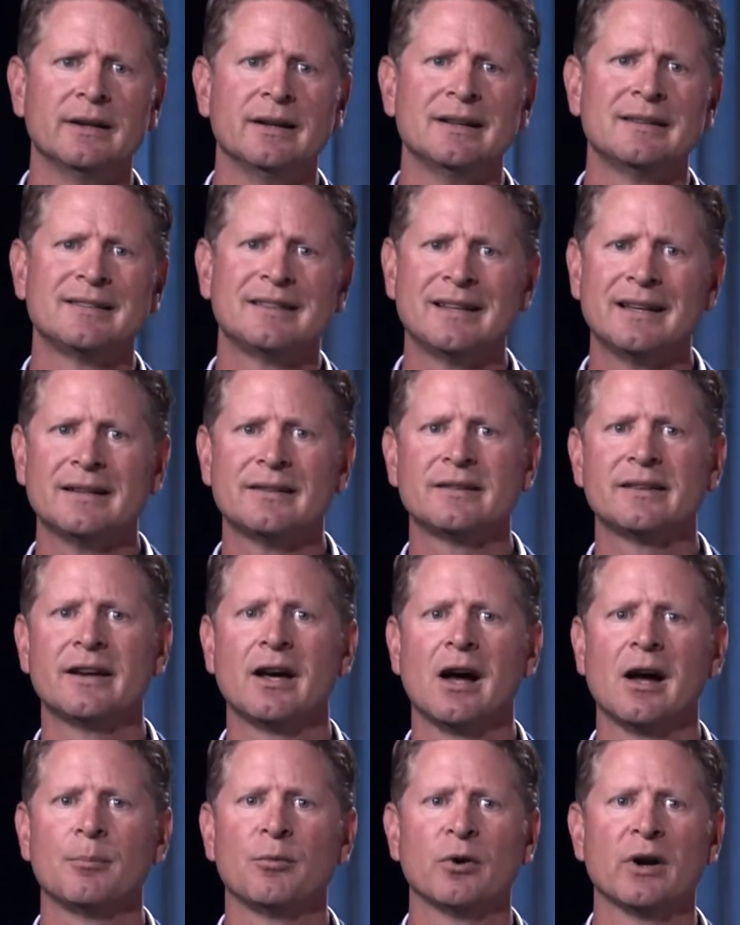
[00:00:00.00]
CNC
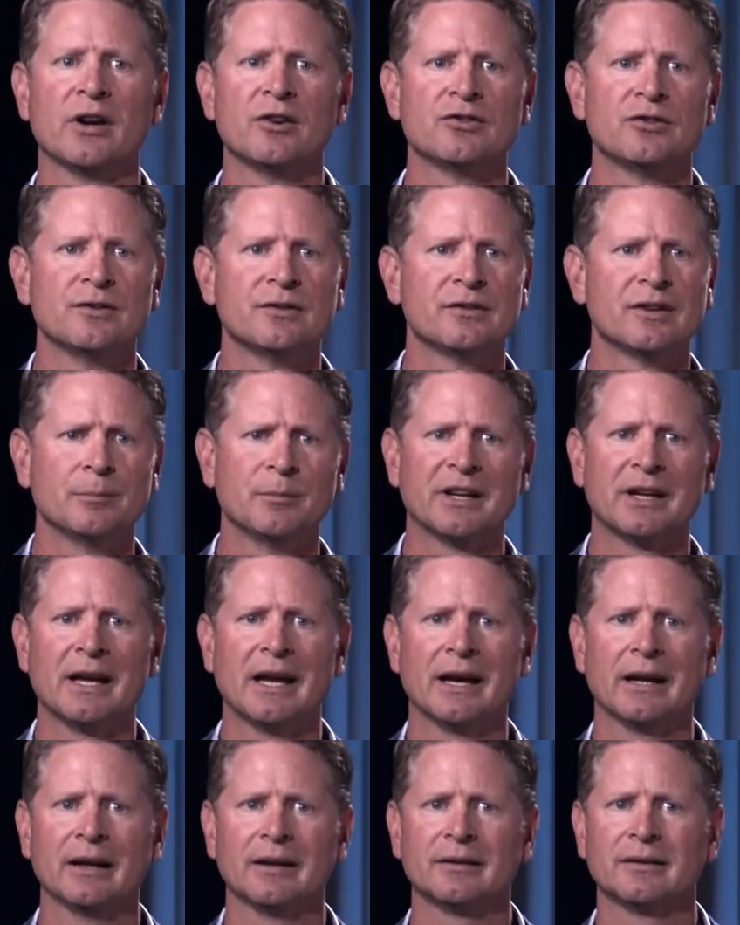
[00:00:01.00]
operations, and
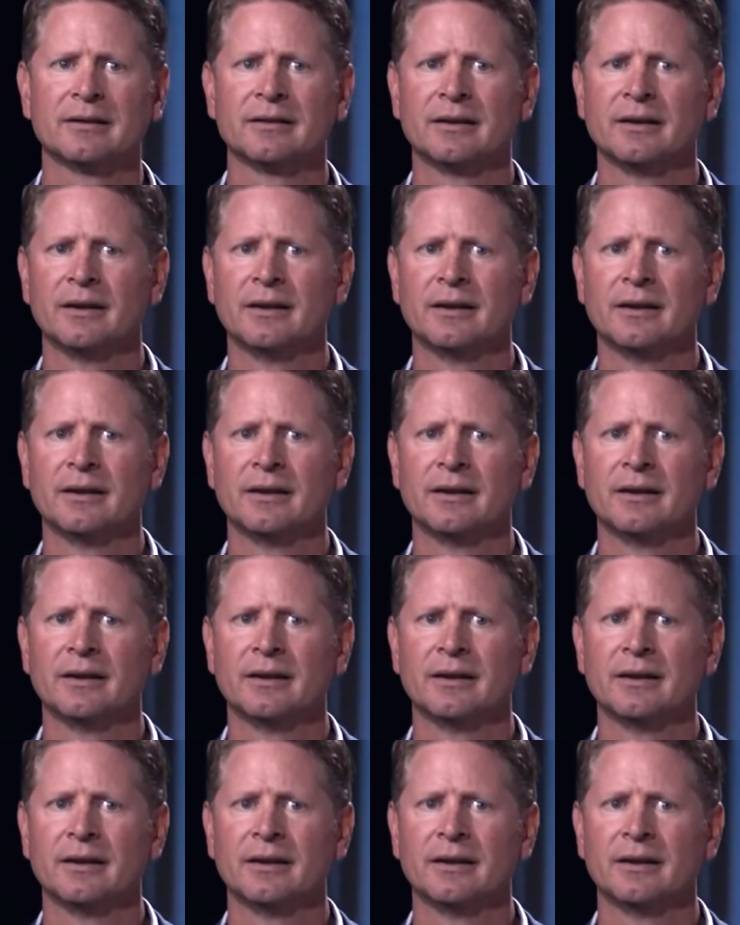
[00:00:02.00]
mechanics.